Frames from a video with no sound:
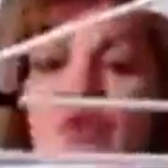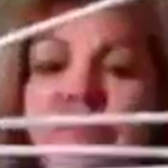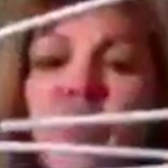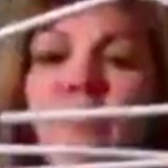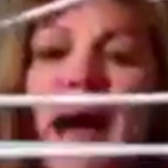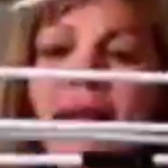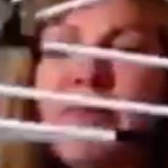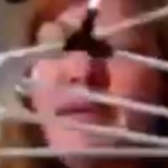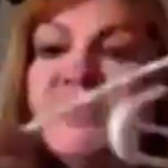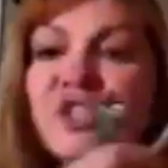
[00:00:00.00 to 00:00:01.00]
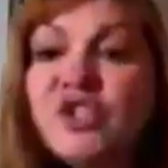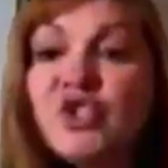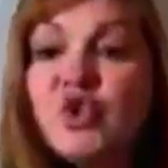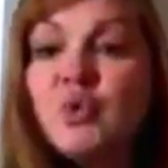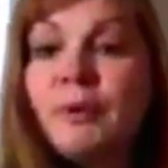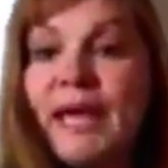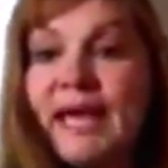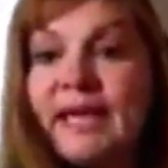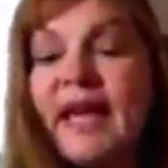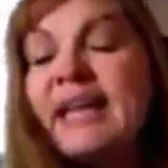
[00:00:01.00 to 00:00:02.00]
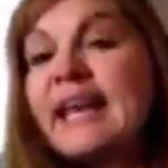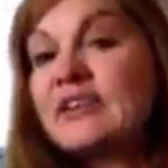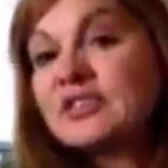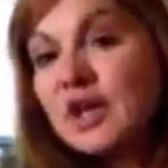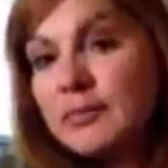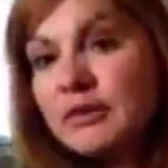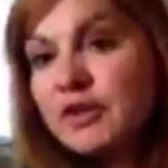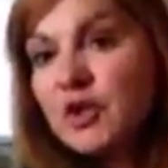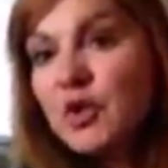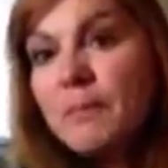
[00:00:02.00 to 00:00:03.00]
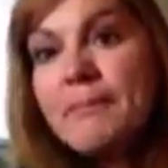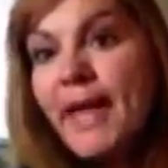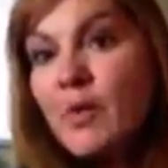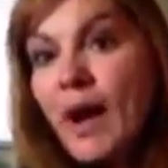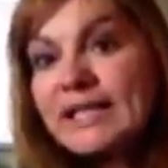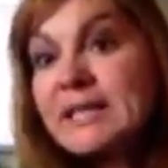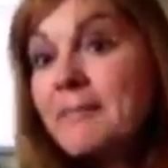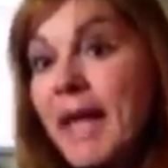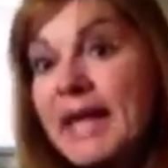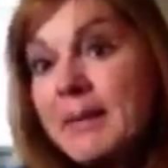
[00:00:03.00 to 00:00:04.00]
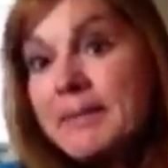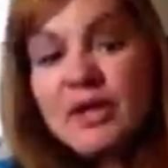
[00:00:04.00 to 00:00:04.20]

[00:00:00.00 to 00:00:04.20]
this full bottom because it's too big. Now some of you may want to make a